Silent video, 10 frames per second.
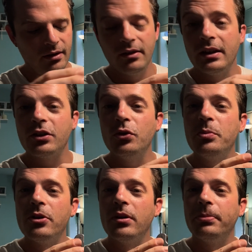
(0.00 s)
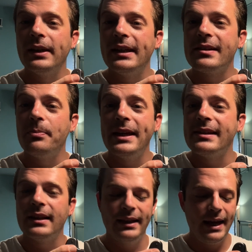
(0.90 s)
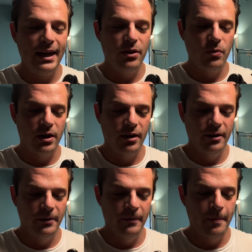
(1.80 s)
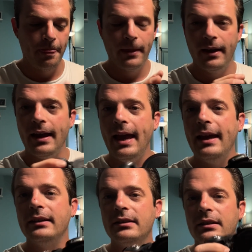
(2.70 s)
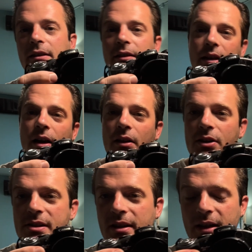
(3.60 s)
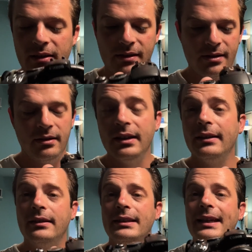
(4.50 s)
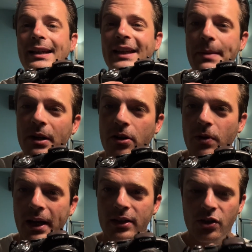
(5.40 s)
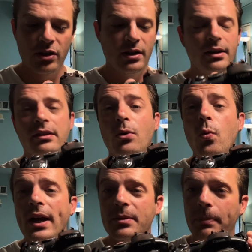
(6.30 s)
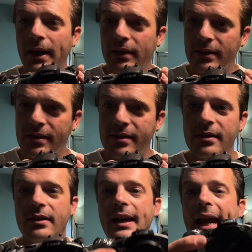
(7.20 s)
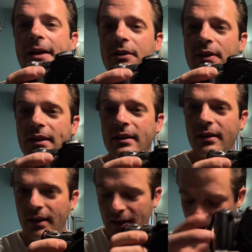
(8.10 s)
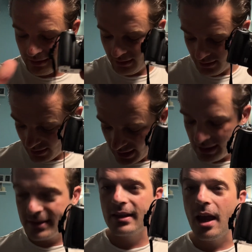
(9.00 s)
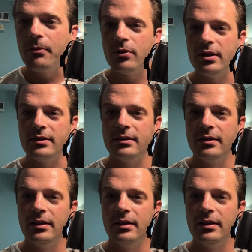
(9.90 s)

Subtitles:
that could be replaced basically anywhere. And the color science, the dynamic range, the white balance, everything in these cameras